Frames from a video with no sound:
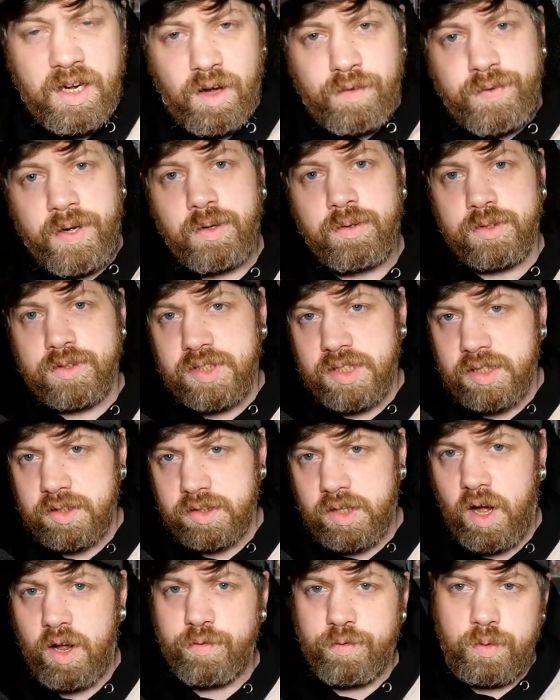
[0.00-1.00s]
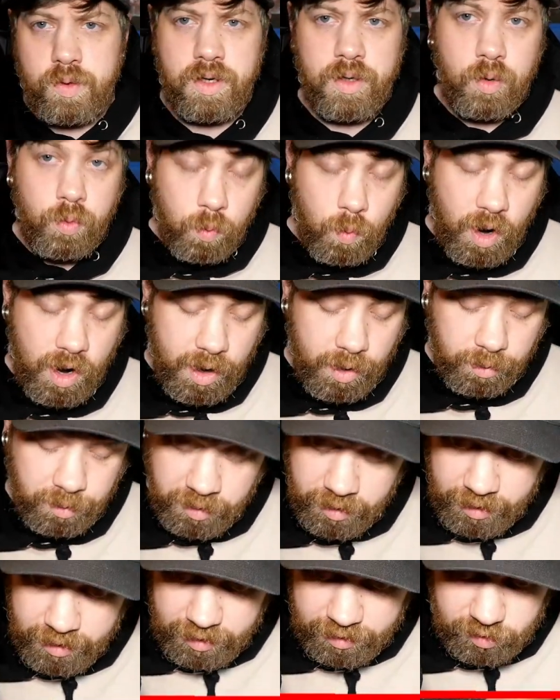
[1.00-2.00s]
I've held on to this card for a little while.
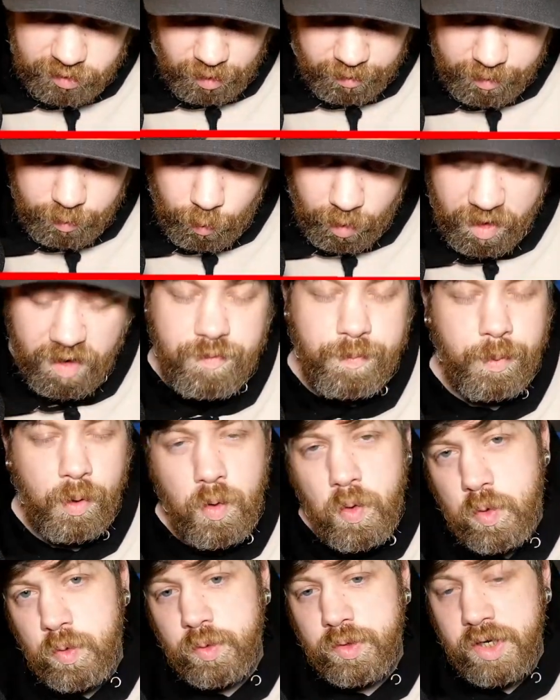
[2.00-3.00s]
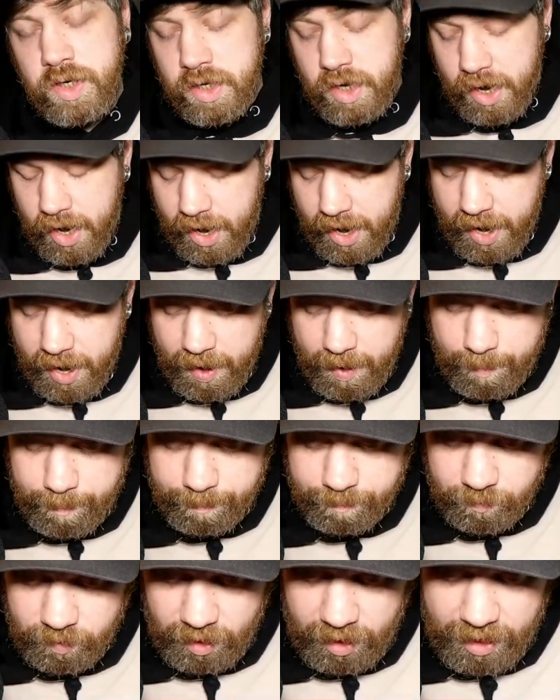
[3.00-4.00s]
It's the only one I've pulled,
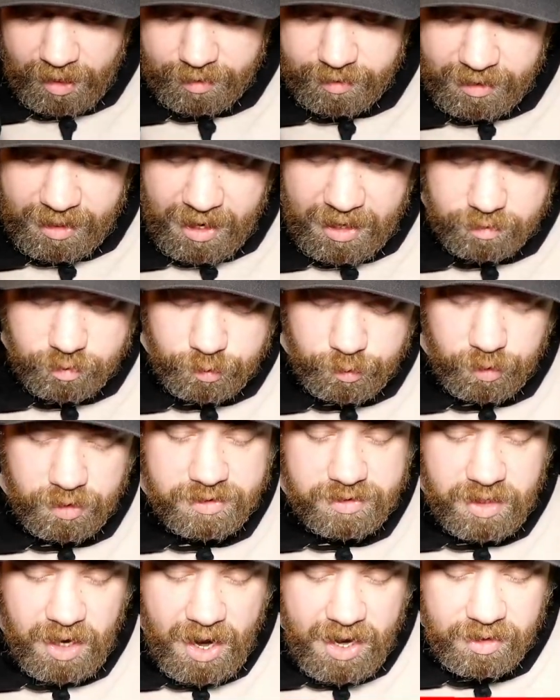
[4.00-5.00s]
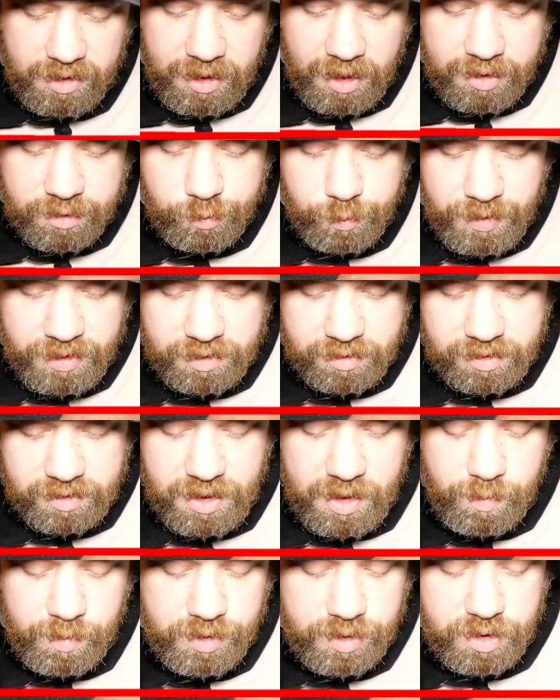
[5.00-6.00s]
and it hasn't got a 10, as we can
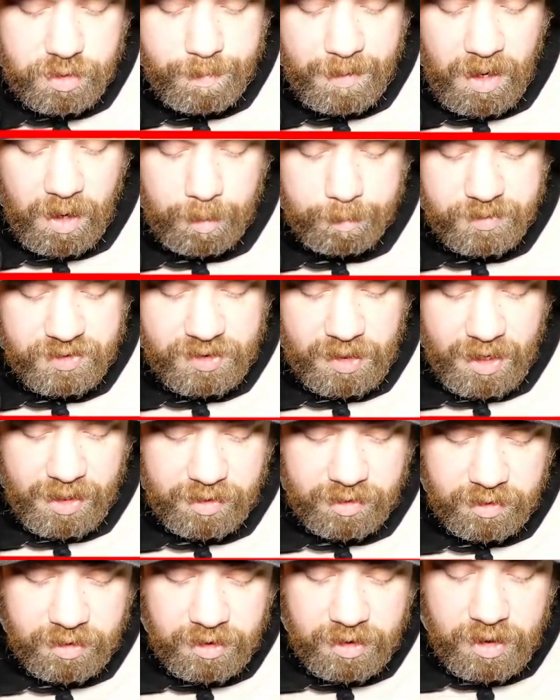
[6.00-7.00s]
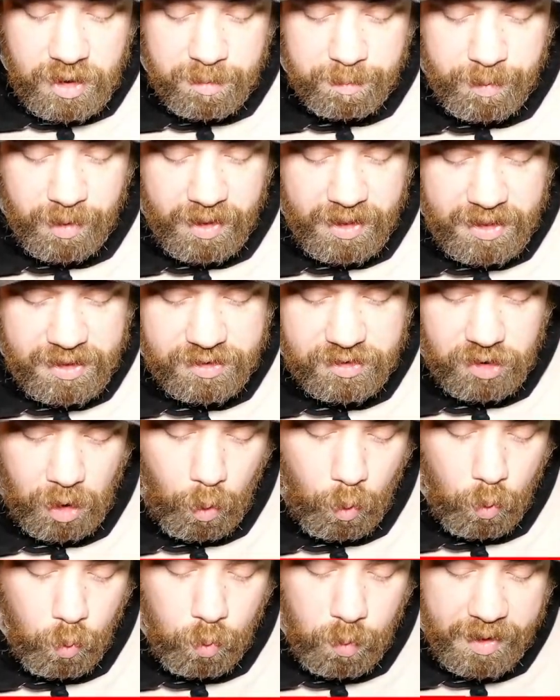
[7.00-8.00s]
see, which is a bit upsetting, but it's
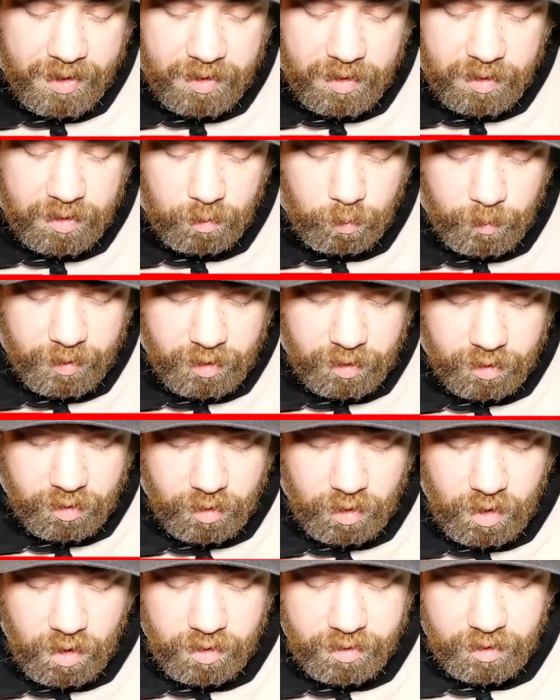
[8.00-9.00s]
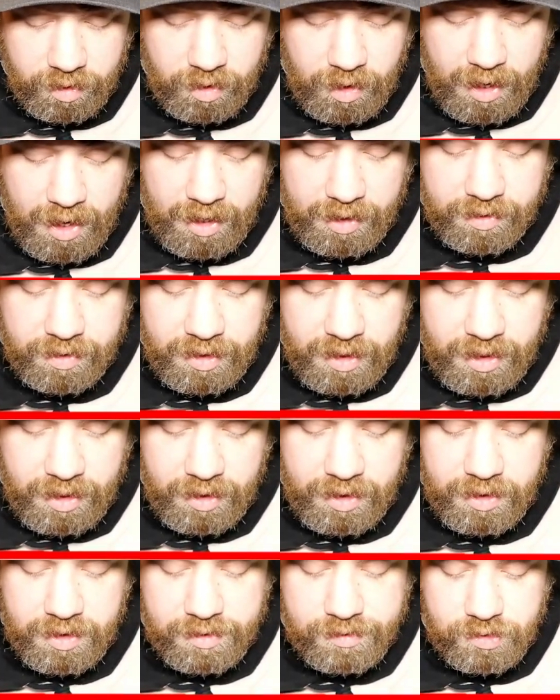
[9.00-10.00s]
a wicked card, and
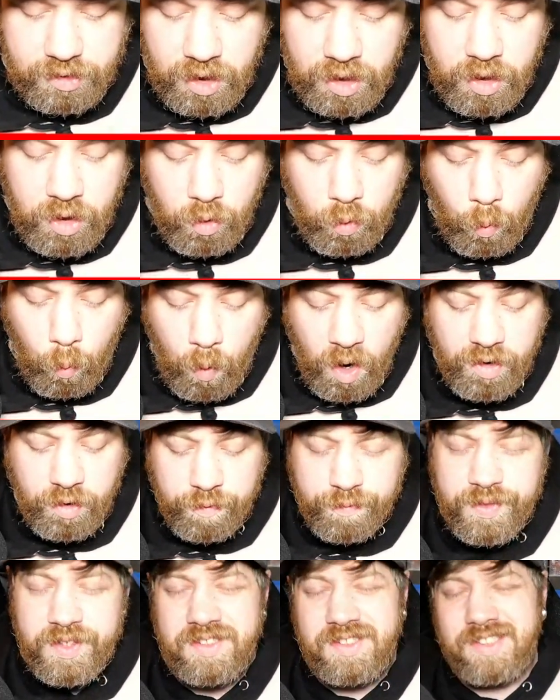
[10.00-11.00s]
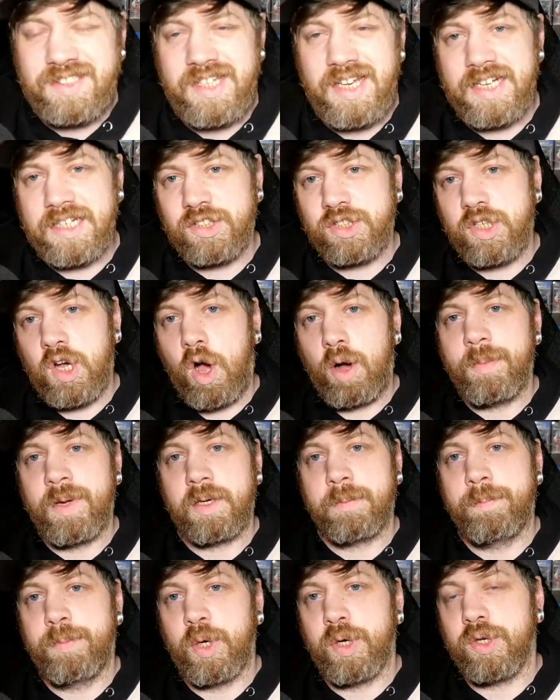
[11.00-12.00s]
it is one of the 6
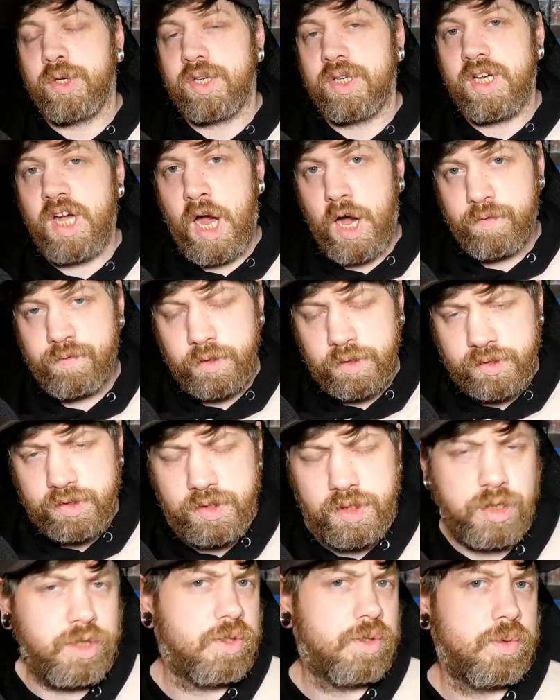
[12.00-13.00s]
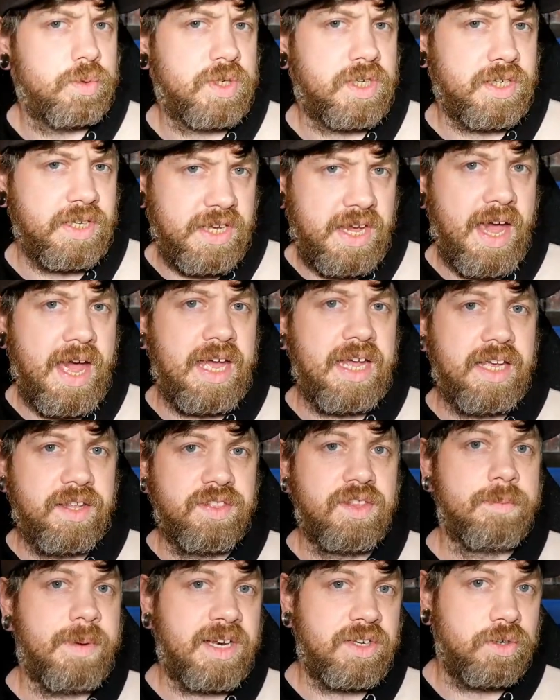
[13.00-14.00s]
comic book covers that you can get
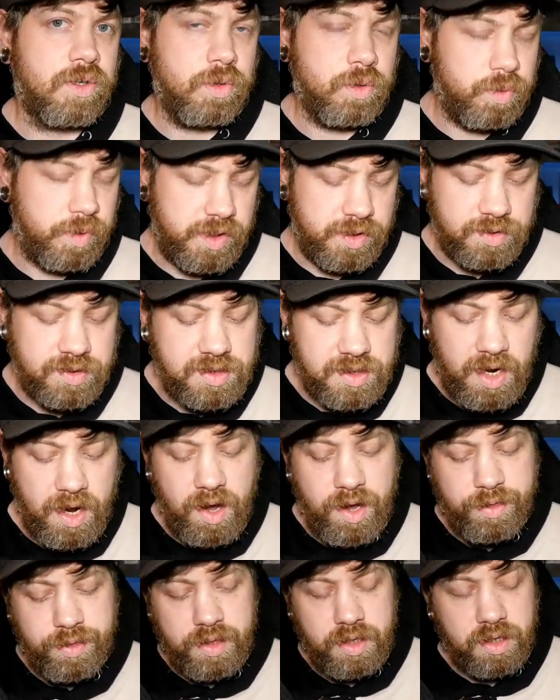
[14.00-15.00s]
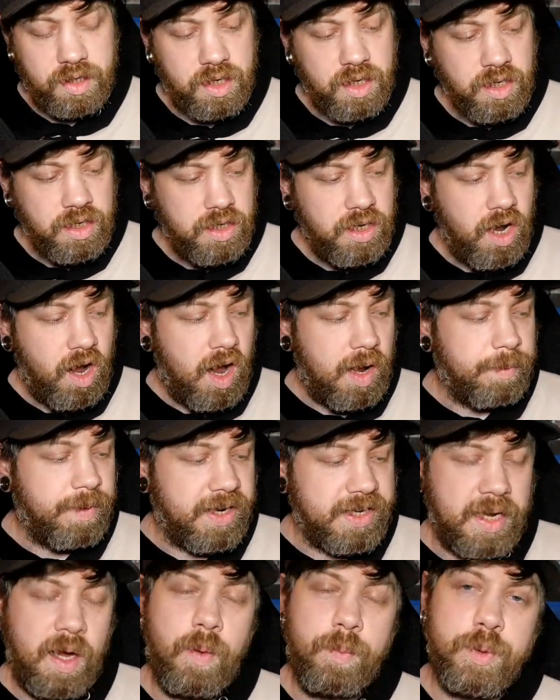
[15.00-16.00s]
in the Mandalorian set. I think I
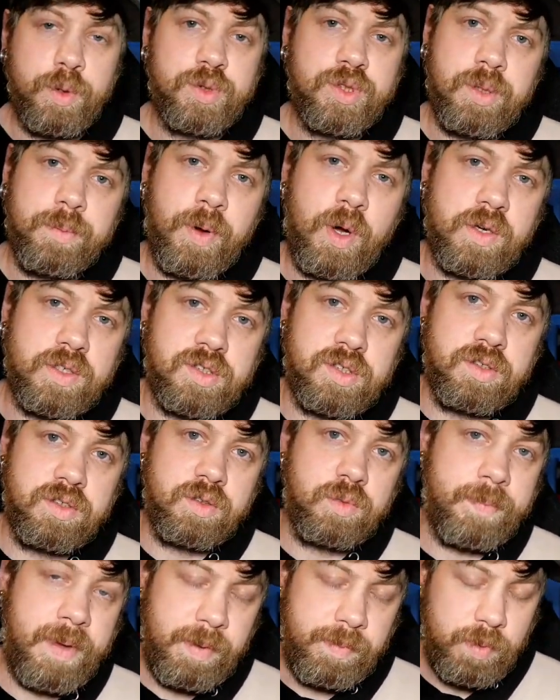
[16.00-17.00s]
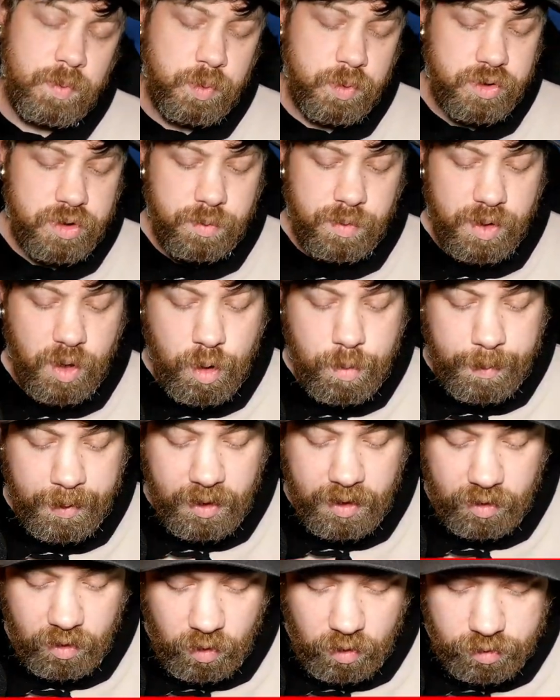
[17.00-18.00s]
might get a booster box and maybe we'll do an
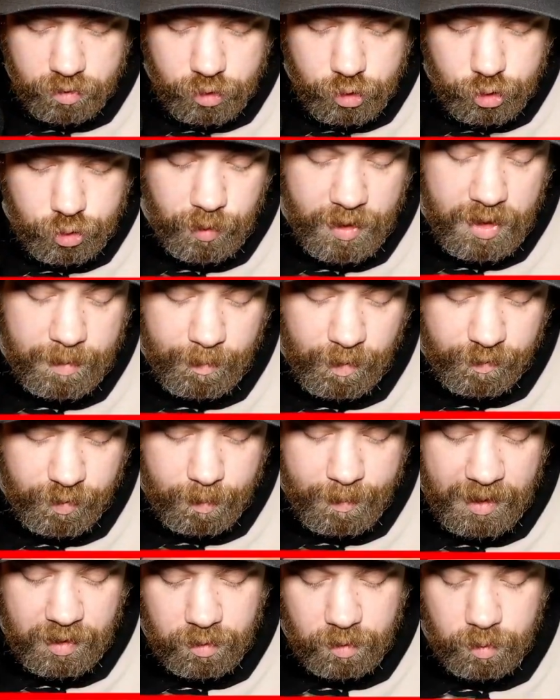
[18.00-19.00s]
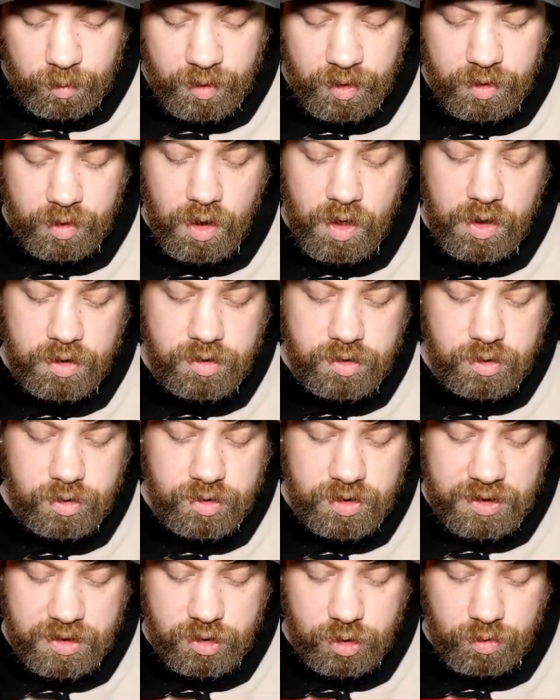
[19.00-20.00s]
opening on stream of the Mandalorian cards,
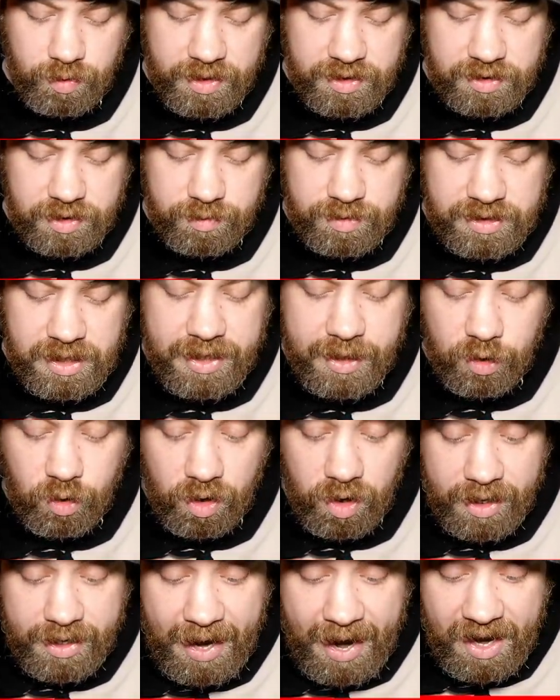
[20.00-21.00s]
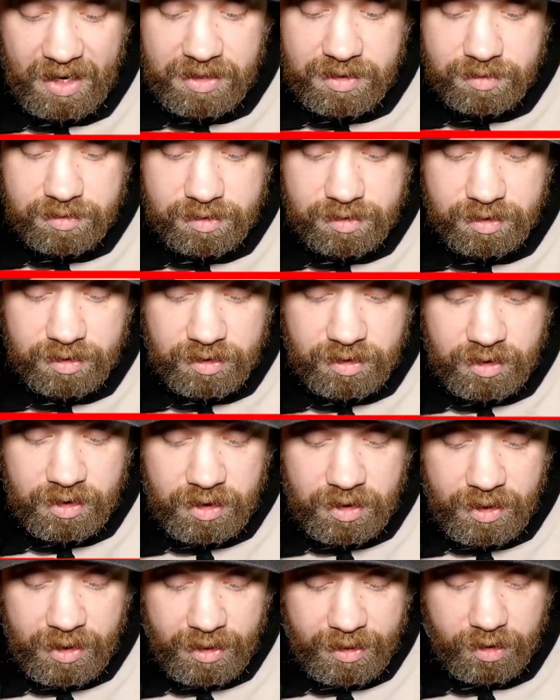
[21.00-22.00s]
because it's a great series. And it got an 8.
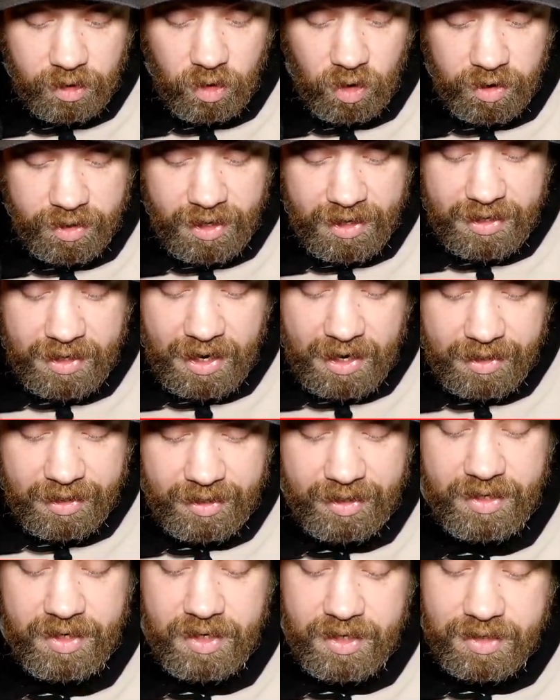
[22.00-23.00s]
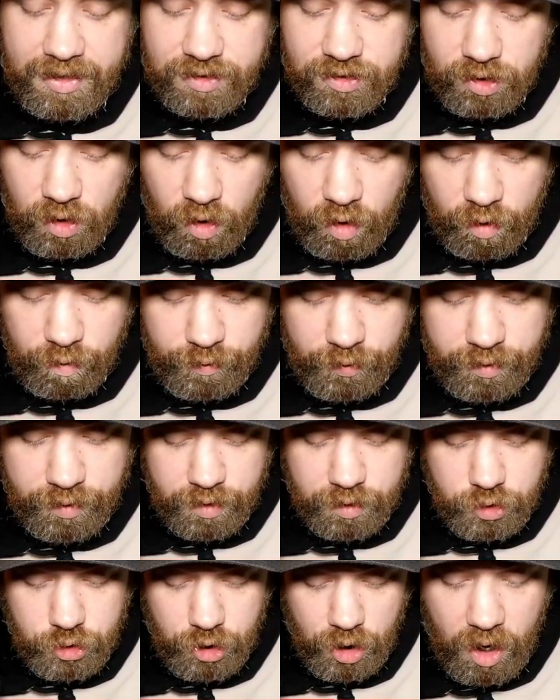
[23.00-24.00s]
It got an 8, and it is of
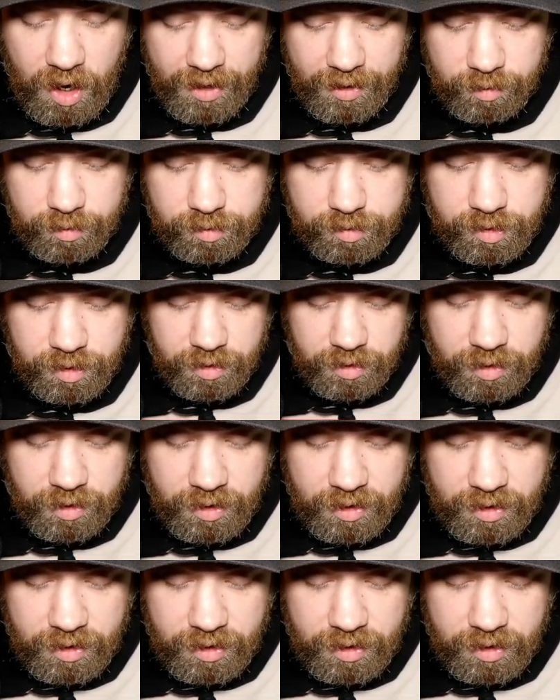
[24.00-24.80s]
the child.